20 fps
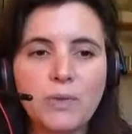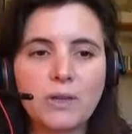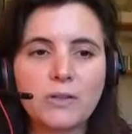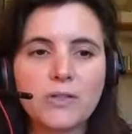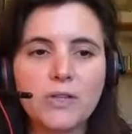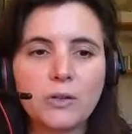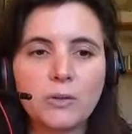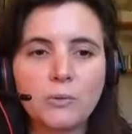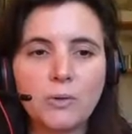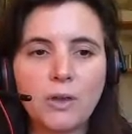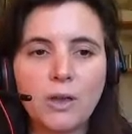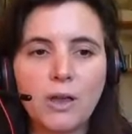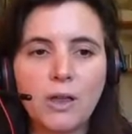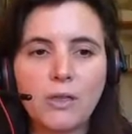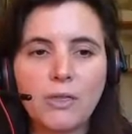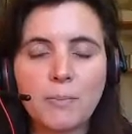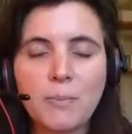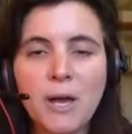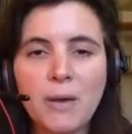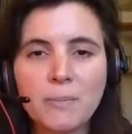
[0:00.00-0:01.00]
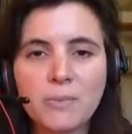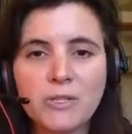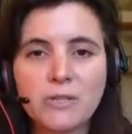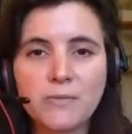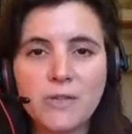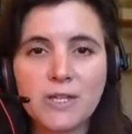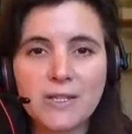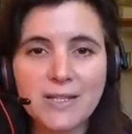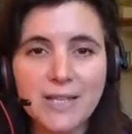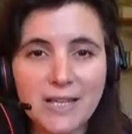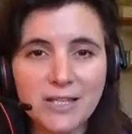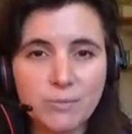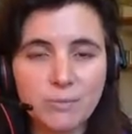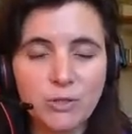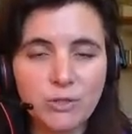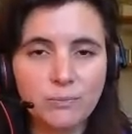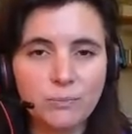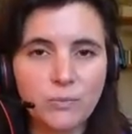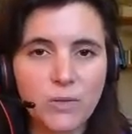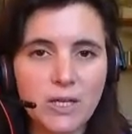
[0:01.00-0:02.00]
So the purpose of the
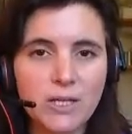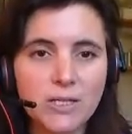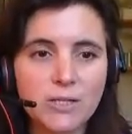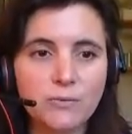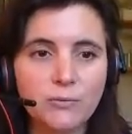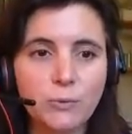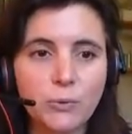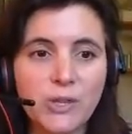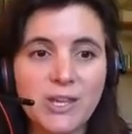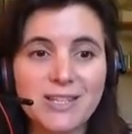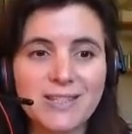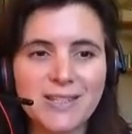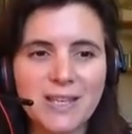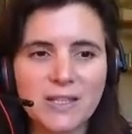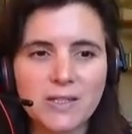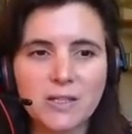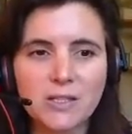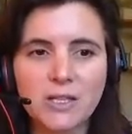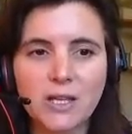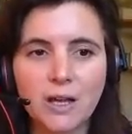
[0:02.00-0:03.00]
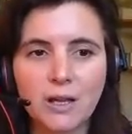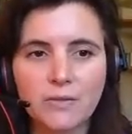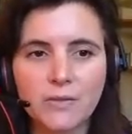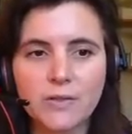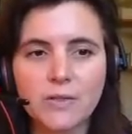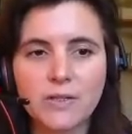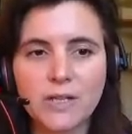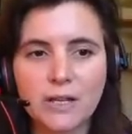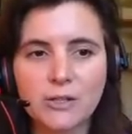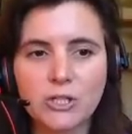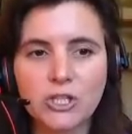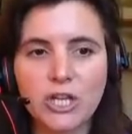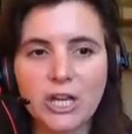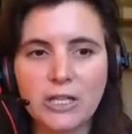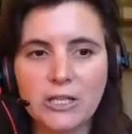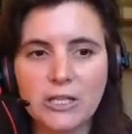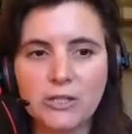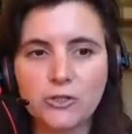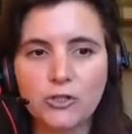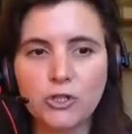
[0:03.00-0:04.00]
assessment is for the assessor to understand
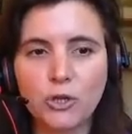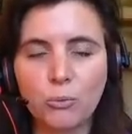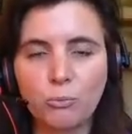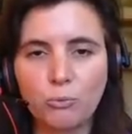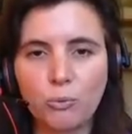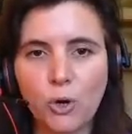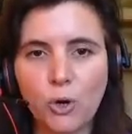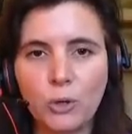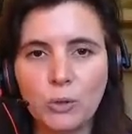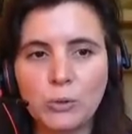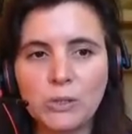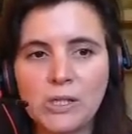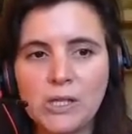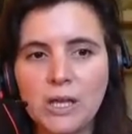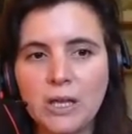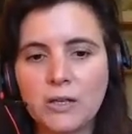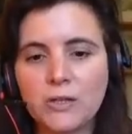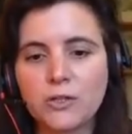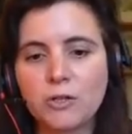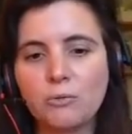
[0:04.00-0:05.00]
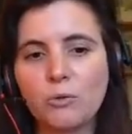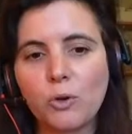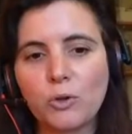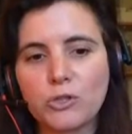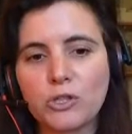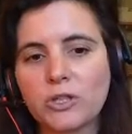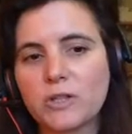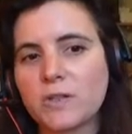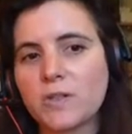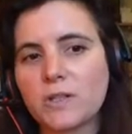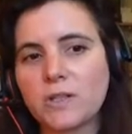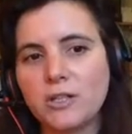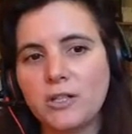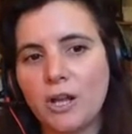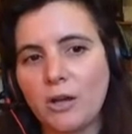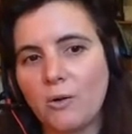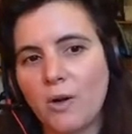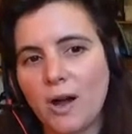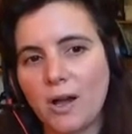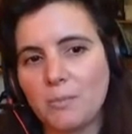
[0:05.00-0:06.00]
Shani's job role. So not just,
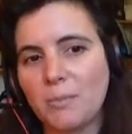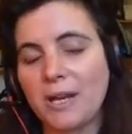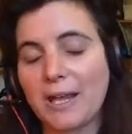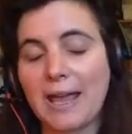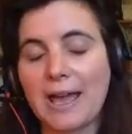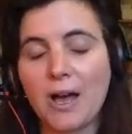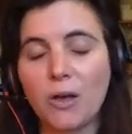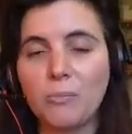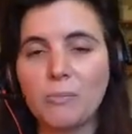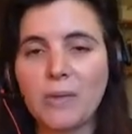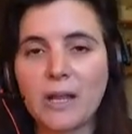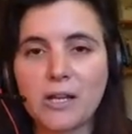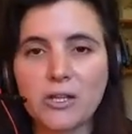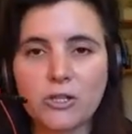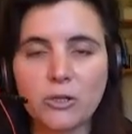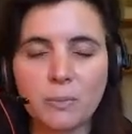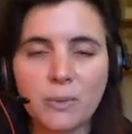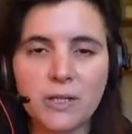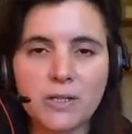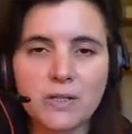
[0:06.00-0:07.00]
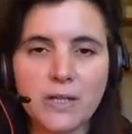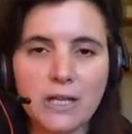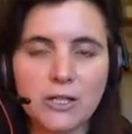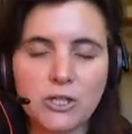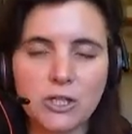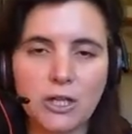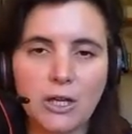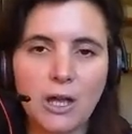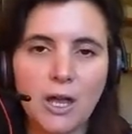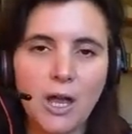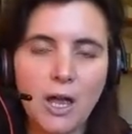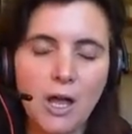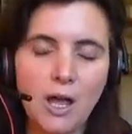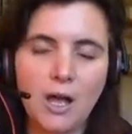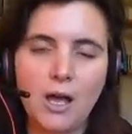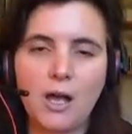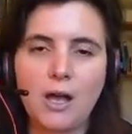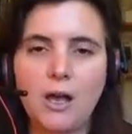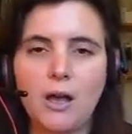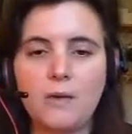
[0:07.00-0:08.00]
I'm an account manager, but it's actually
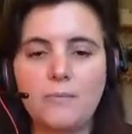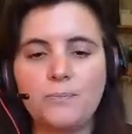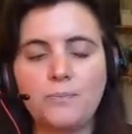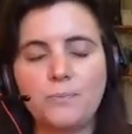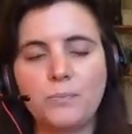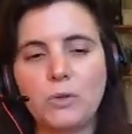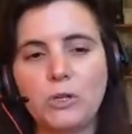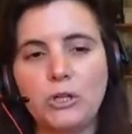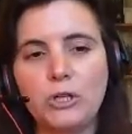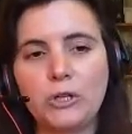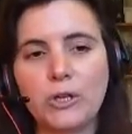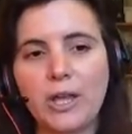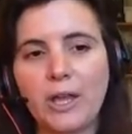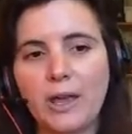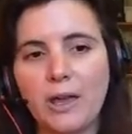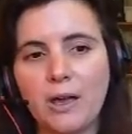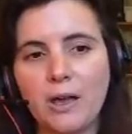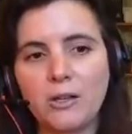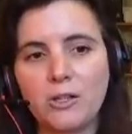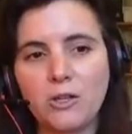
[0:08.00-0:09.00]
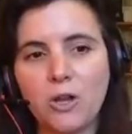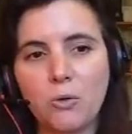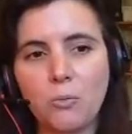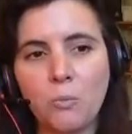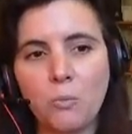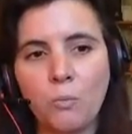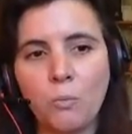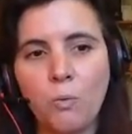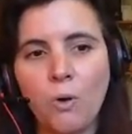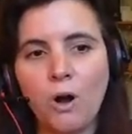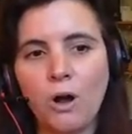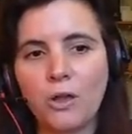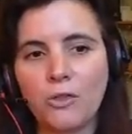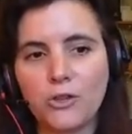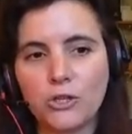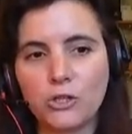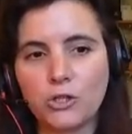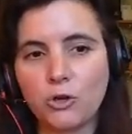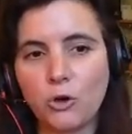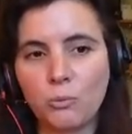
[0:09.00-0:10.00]
looking at, what are
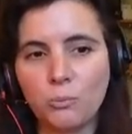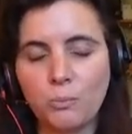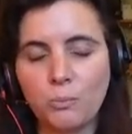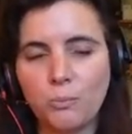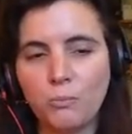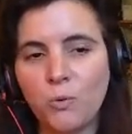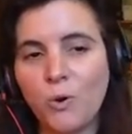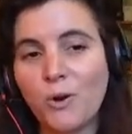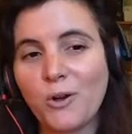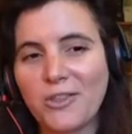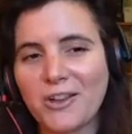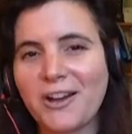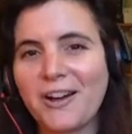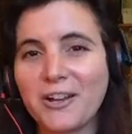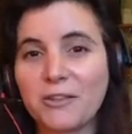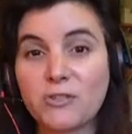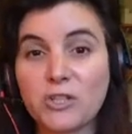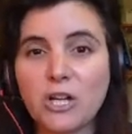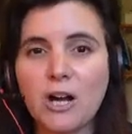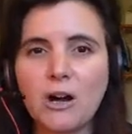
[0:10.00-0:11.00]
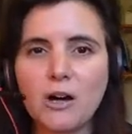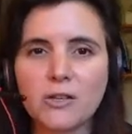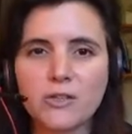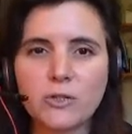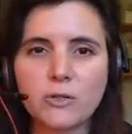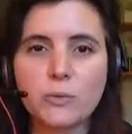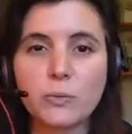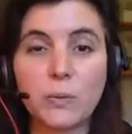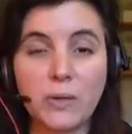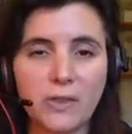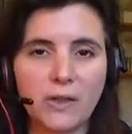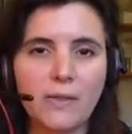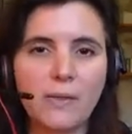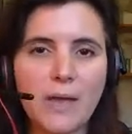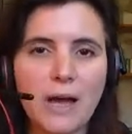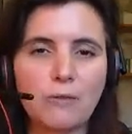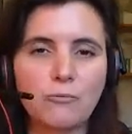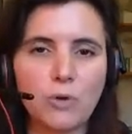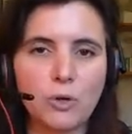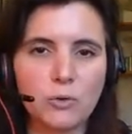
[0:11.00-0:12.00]
the kind of tasks within
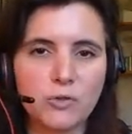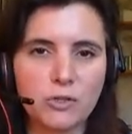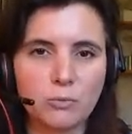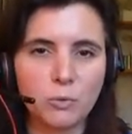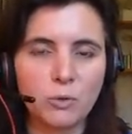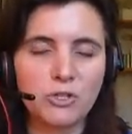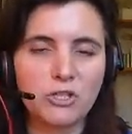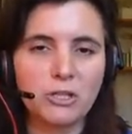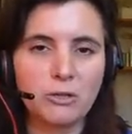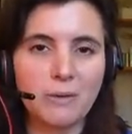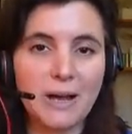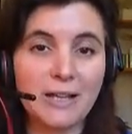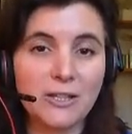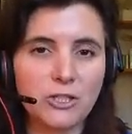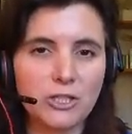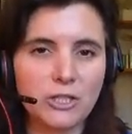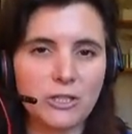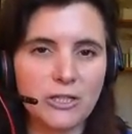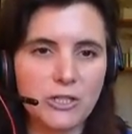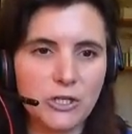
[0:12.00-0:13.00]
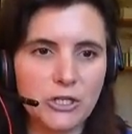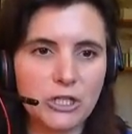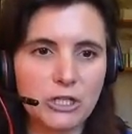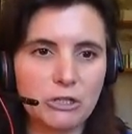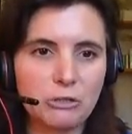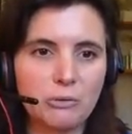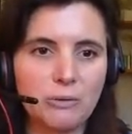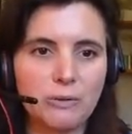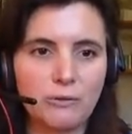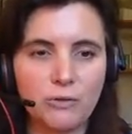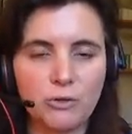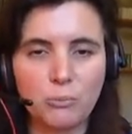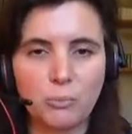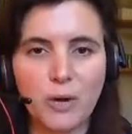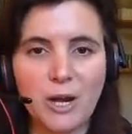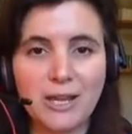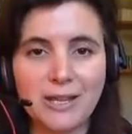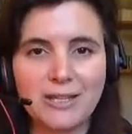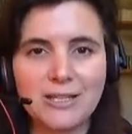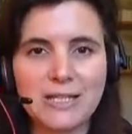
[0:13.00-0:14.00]
that role. So what do you actually do if you
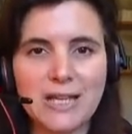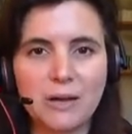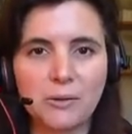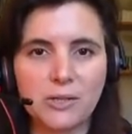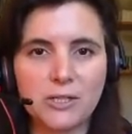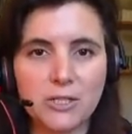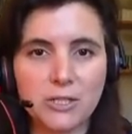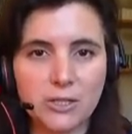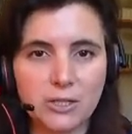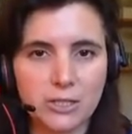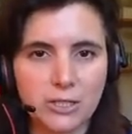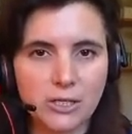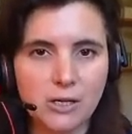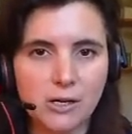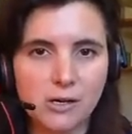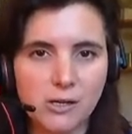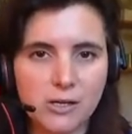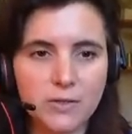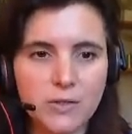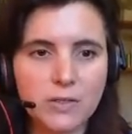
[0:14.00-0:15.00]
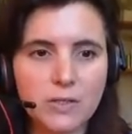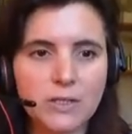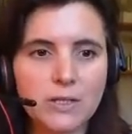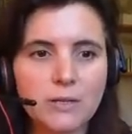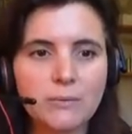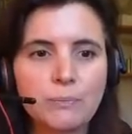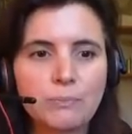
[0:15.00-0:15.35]
break it down into the tasks?